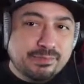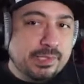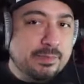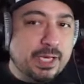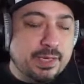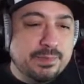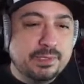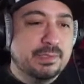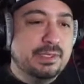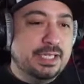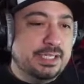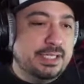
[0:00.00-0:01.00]
sometimes.
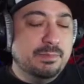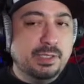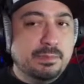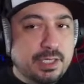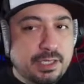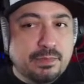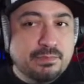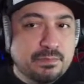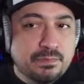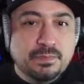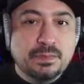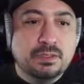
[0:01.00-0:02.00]
And that seems to be
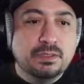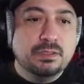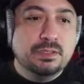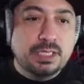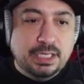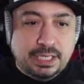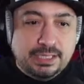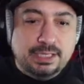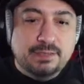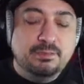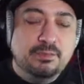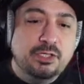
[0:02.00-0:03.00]

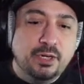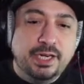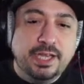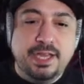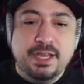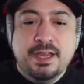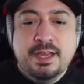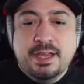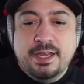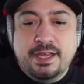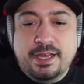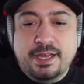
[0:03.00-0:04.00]
connected to Arcane.
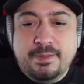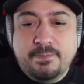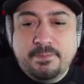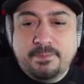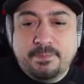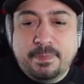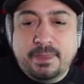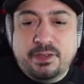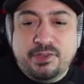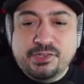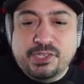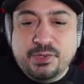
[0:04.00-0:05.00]

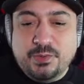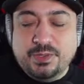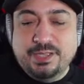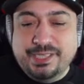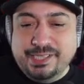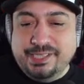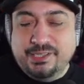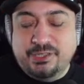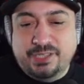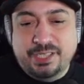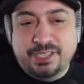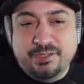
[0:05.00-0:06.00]
Also, and this is
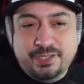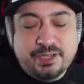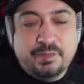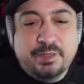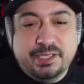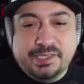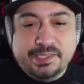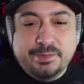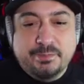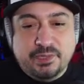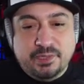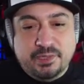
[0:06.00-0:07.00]
interesting, you talked about the
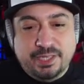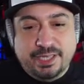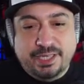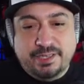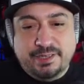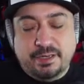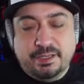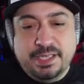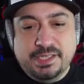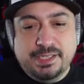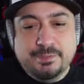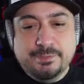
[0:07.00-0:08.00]
symbol. The Arcane
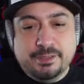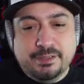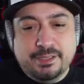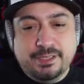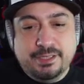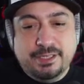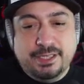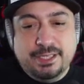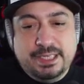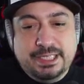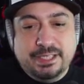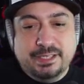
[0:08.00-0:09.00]
symbol
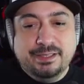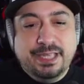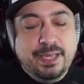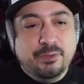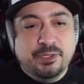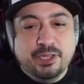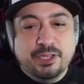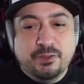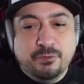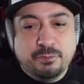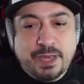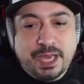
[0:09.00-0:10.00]
is on the label
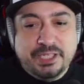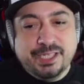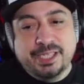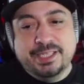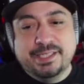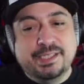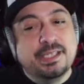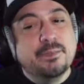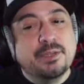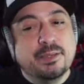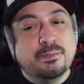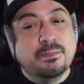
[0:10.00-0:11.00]
of Magicka and
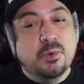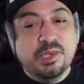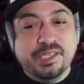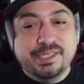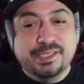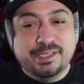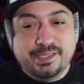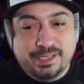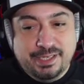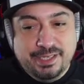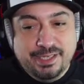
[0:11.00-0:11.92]
Stamina poisons,